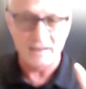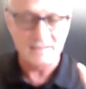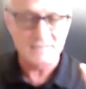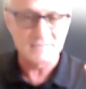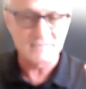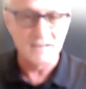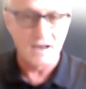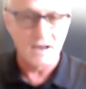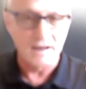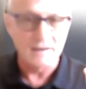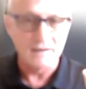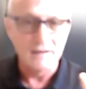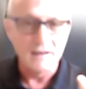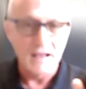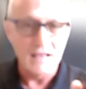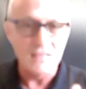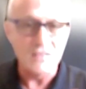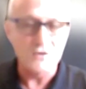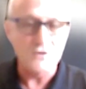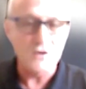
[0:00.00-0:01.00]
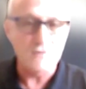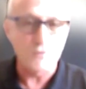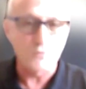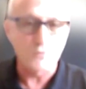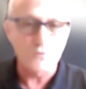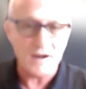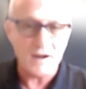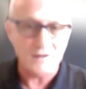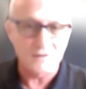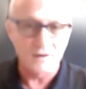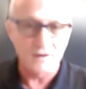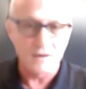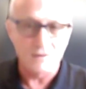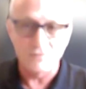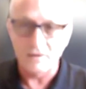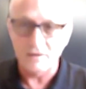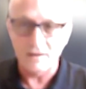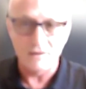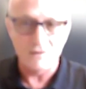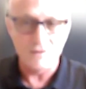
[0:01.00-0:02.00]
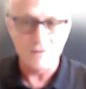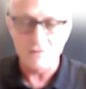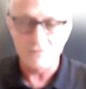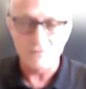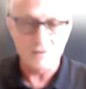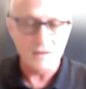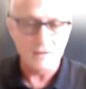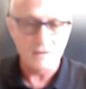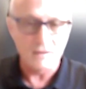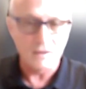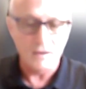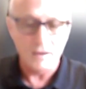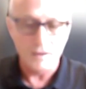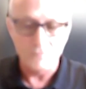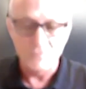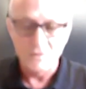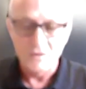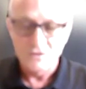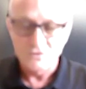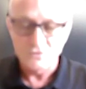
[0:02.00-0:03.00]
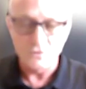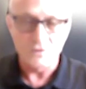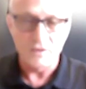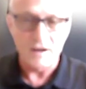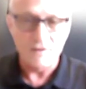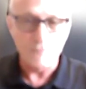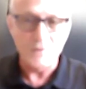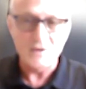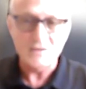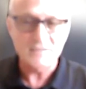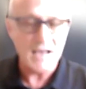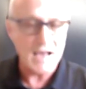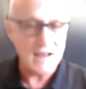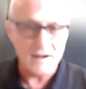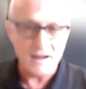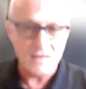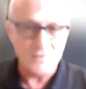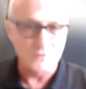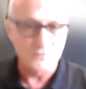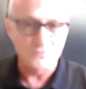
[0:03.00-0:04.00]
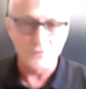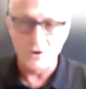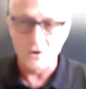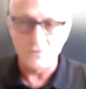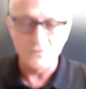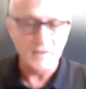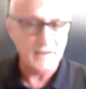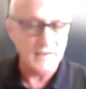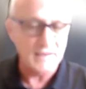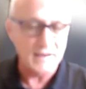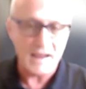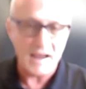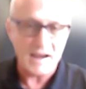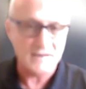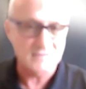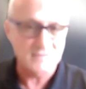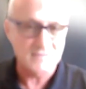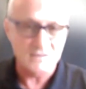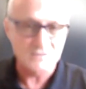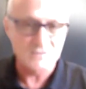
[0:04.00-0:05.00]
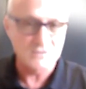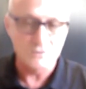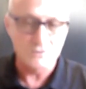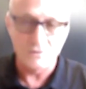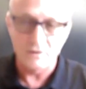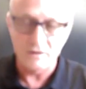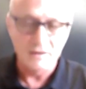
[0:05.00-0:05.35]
It's done. And then you have a record of it. And so that everybody's got it on their phone. They get access to it.